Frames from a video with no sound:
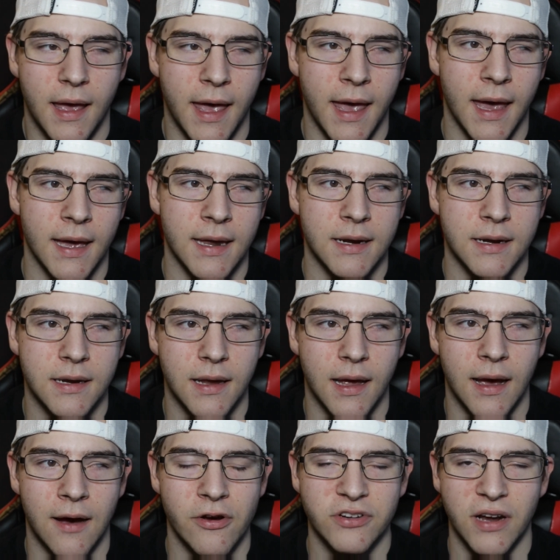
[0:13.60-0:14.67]
and
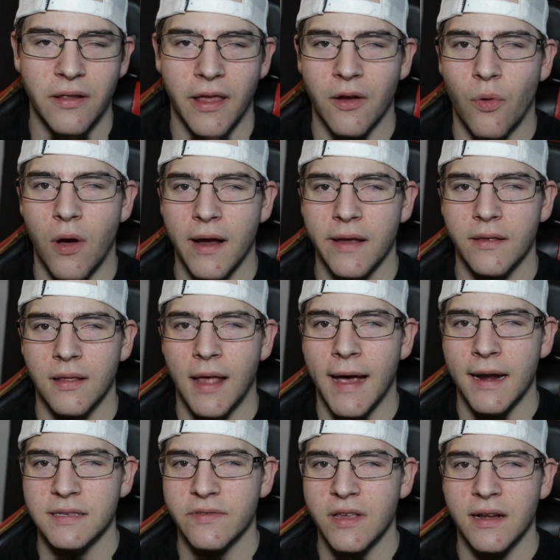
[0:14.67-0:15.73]
I always tried to like walk in the
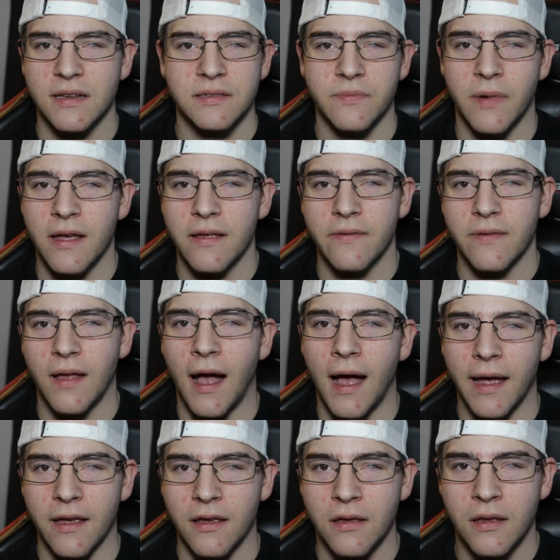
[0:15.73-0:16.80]
line and stuff like that, because my
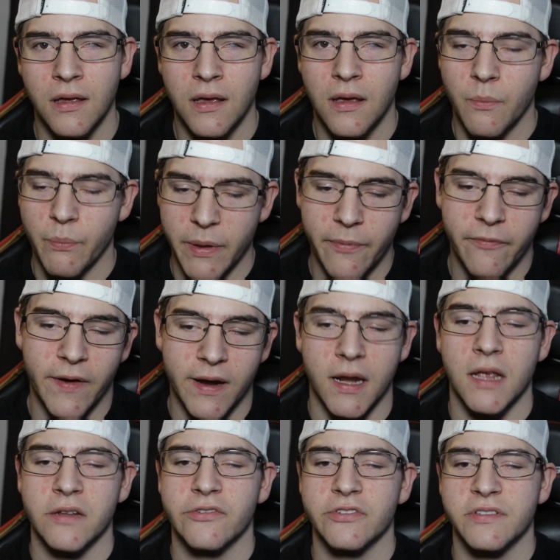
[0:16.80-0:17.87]
eye, people
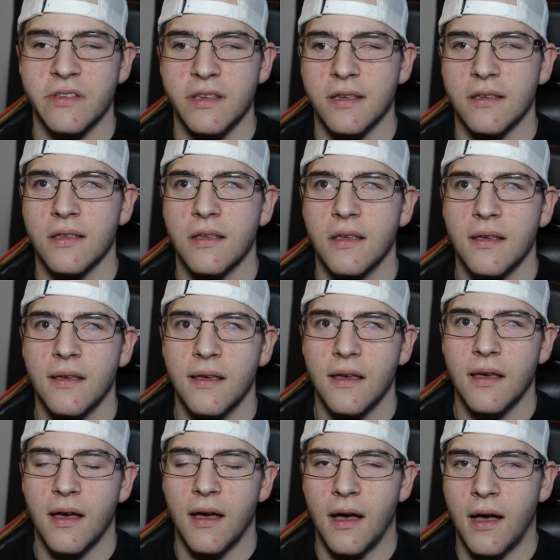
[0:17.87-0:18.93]
find it interesting,
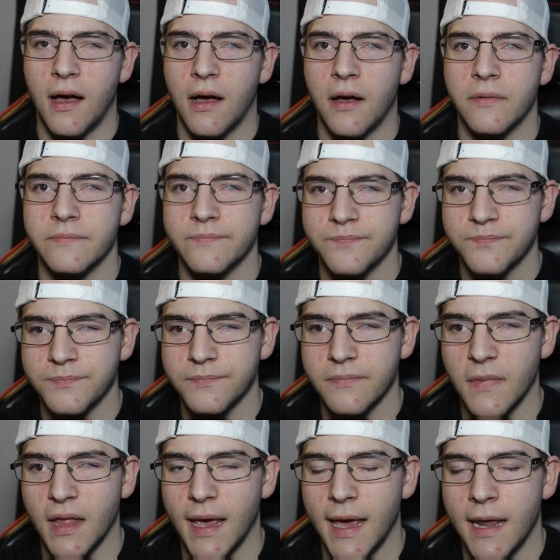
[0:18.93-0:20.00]
and
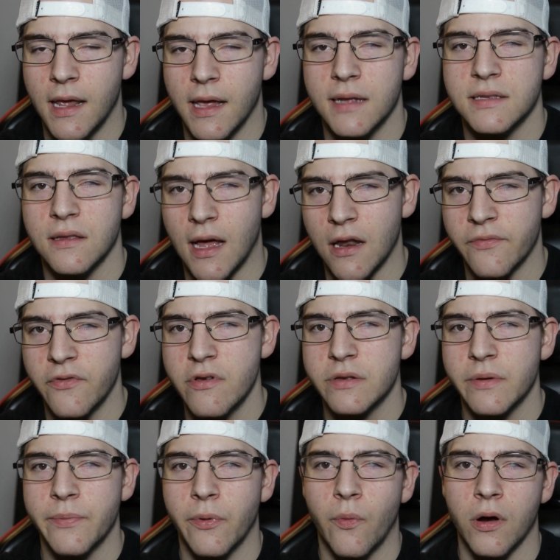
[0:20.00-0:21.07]
it gets a lot of views,
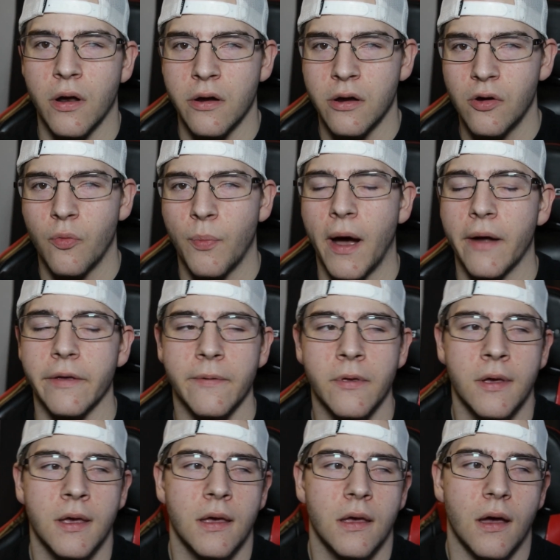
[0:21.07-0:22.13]
so people want to know about it.
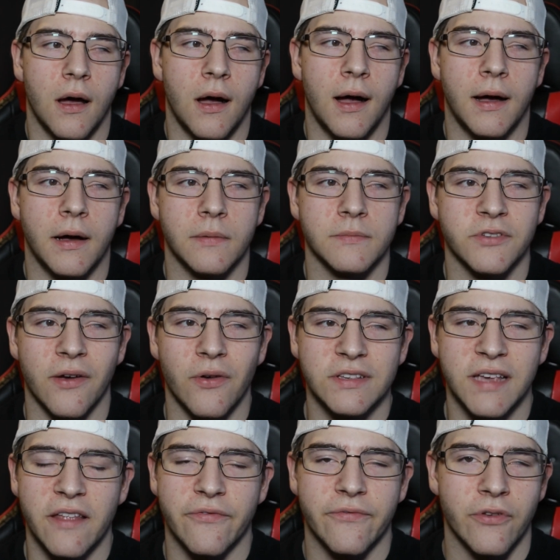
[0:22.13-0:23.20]
So
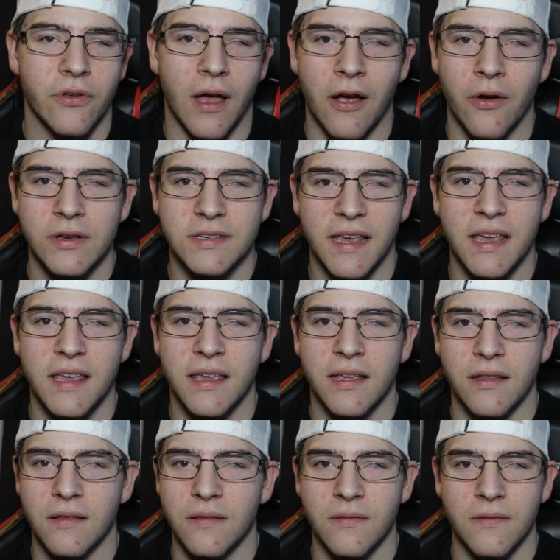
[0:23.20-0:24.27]
I always
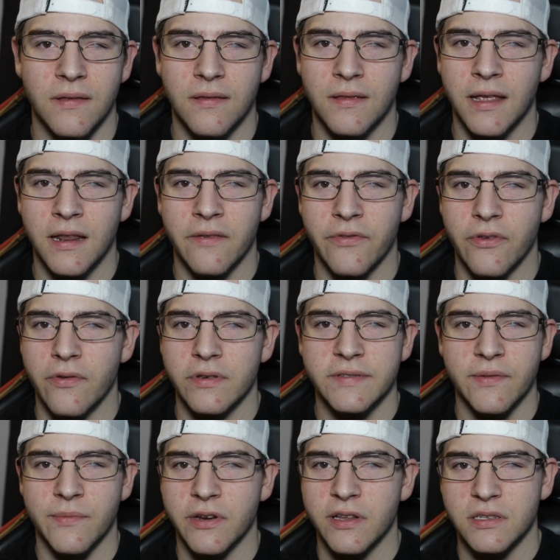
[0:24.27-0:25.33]
hate getting
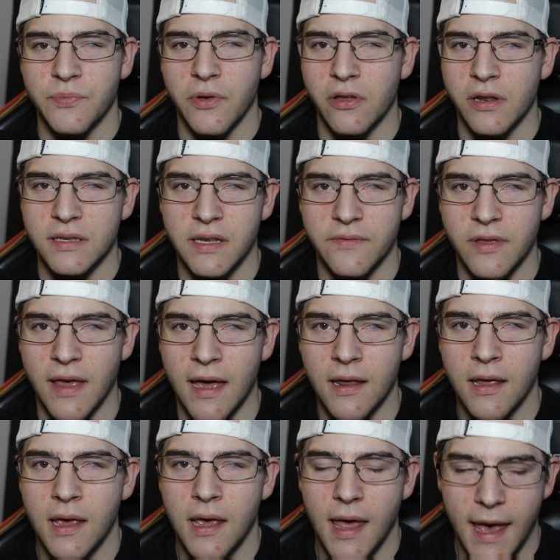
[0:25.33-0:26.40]
views from a disability and stuff like
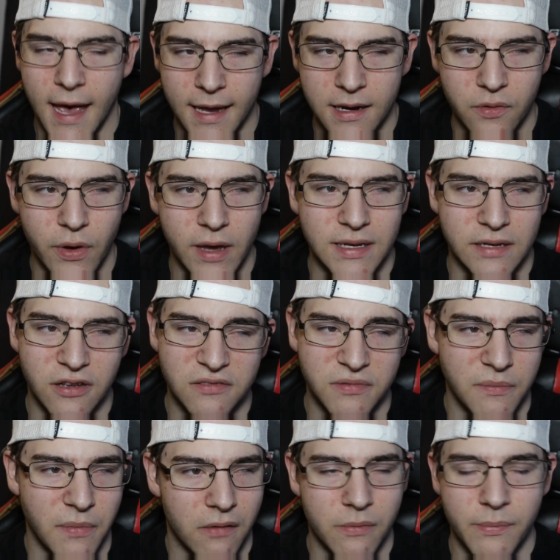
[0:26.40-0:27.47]
that. Anyways, I talked
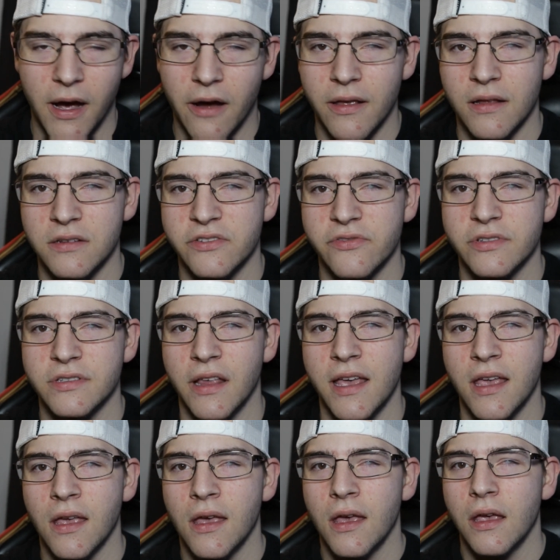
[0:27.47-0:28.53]
to my mom about it, and she was
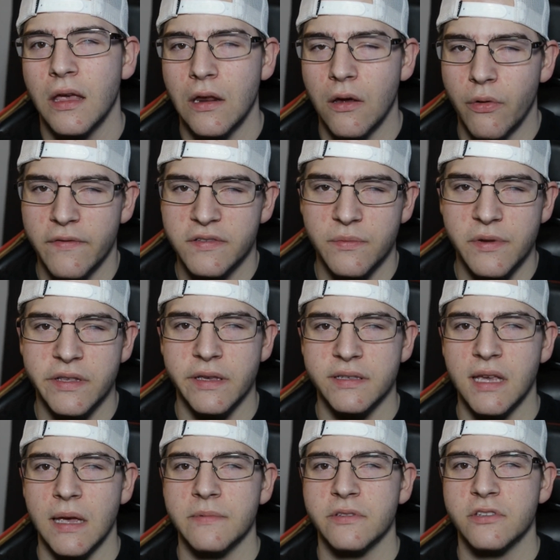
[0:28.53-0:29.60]
like, you know, what if somebody's in the
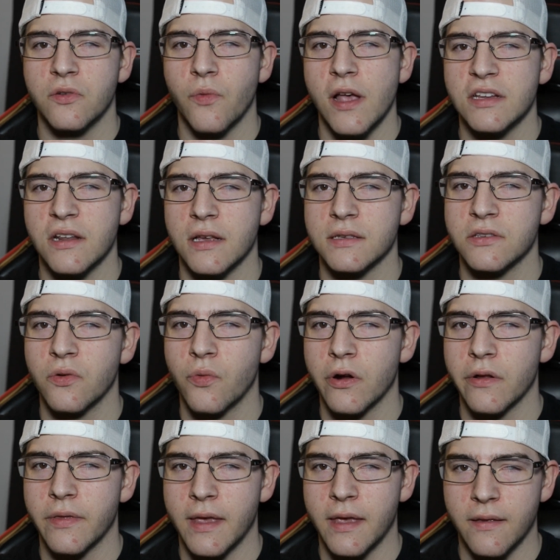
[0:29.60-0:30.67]
same situation as you,
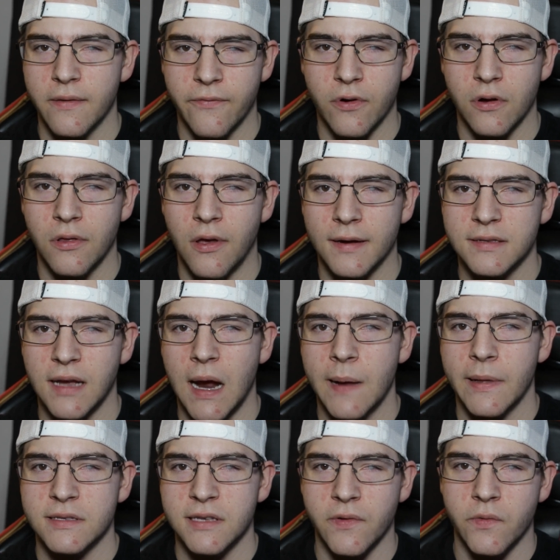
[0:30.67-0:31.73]
where they, for a long
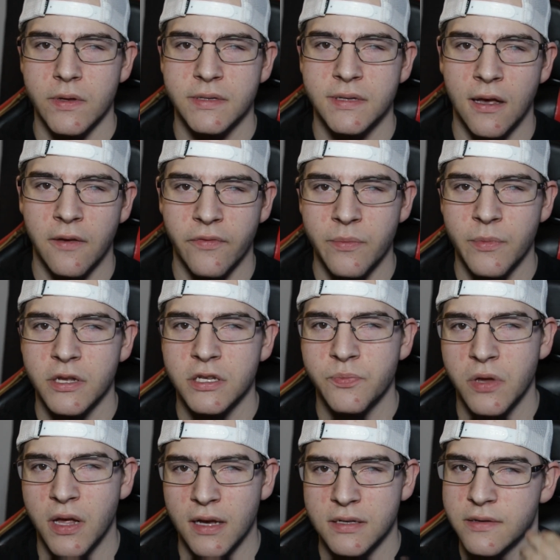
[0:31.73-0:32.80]
time, they suffer with self-image
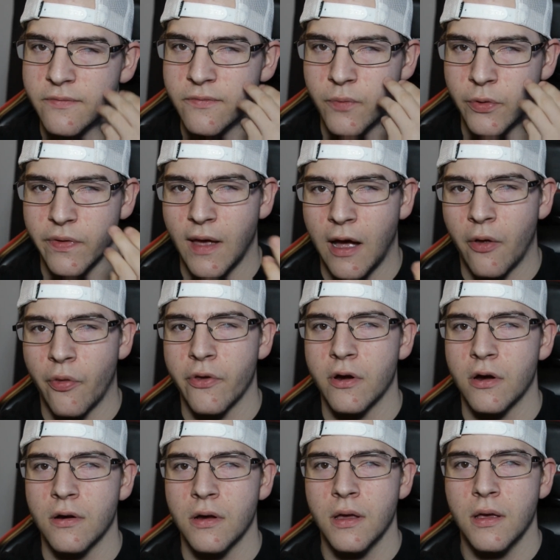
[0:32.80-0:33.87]
because of what how
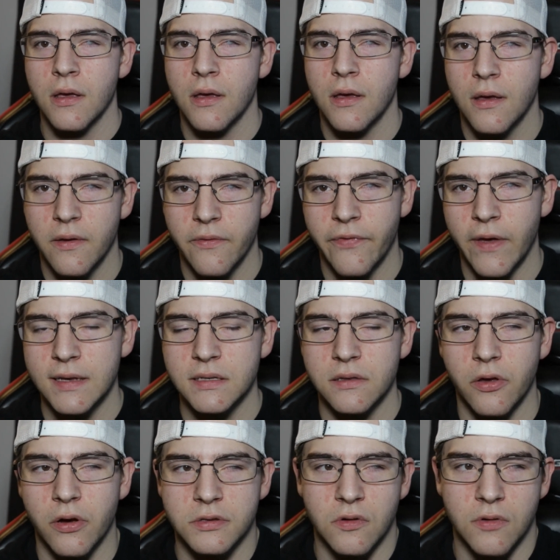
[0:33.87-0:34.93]
their face
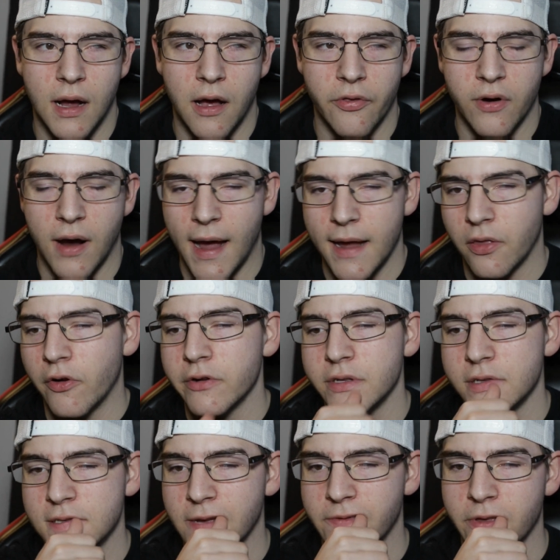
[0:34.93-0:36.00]
looked or how their eye looked
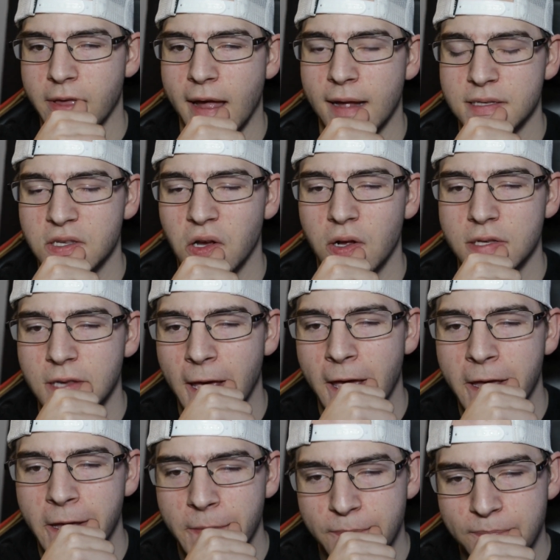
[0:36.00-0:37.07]
and stuff like that. So it's
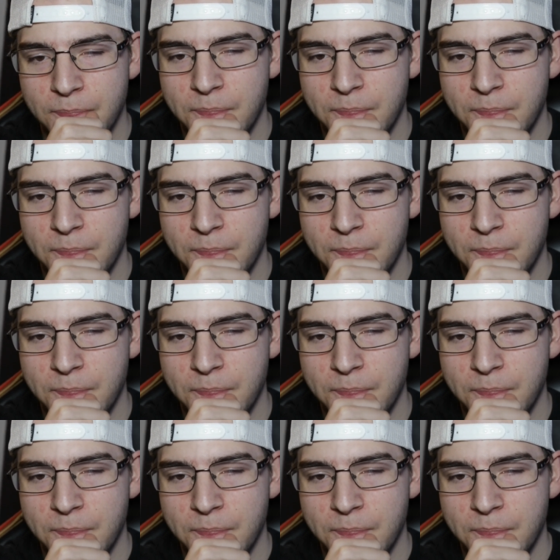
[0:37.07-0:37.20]
like,